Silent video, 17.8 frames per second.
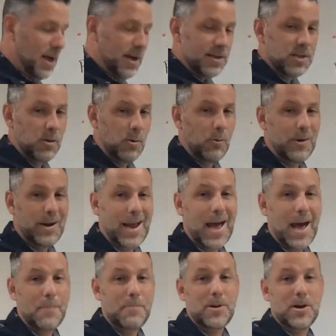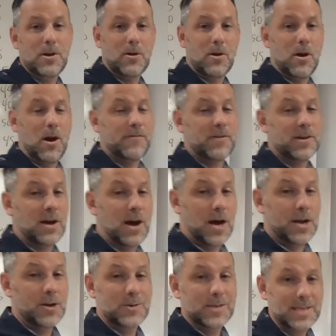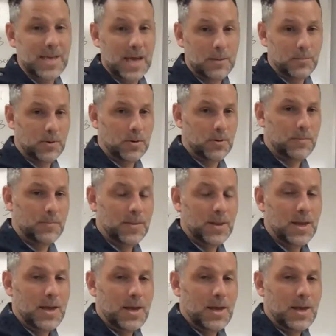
So what would happen in our avocado example